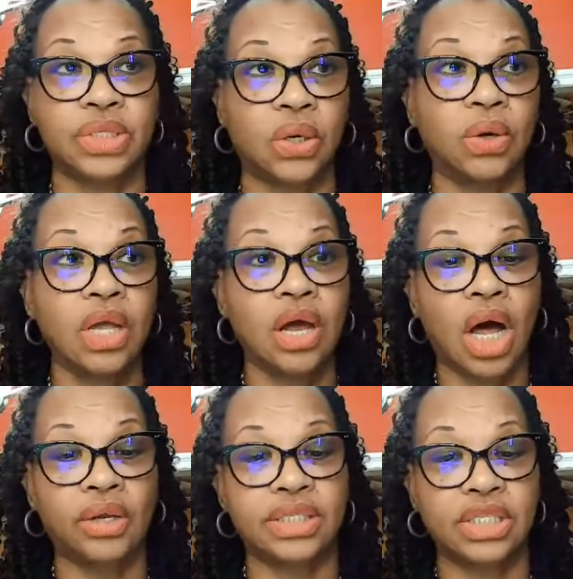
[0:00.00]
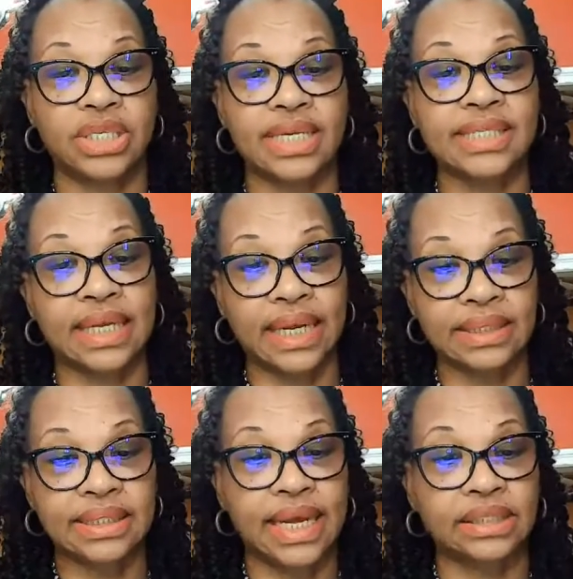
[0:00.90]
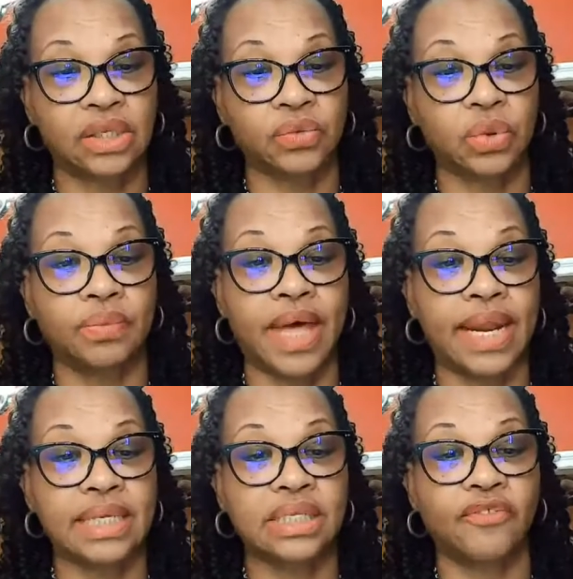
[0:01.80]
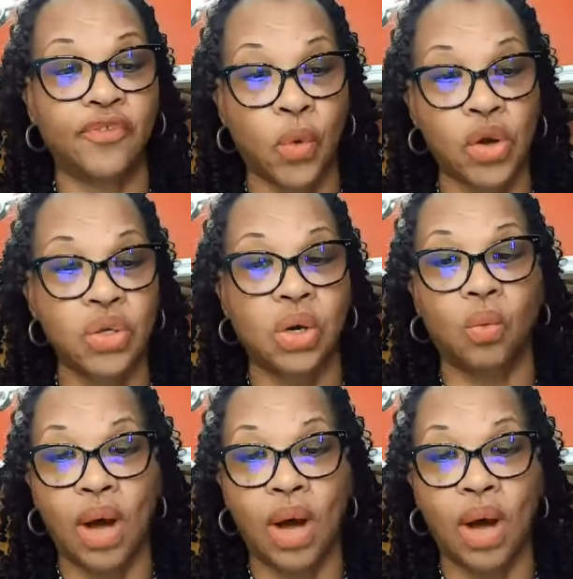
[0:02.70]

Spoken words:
So I always suggest select a room that is for you,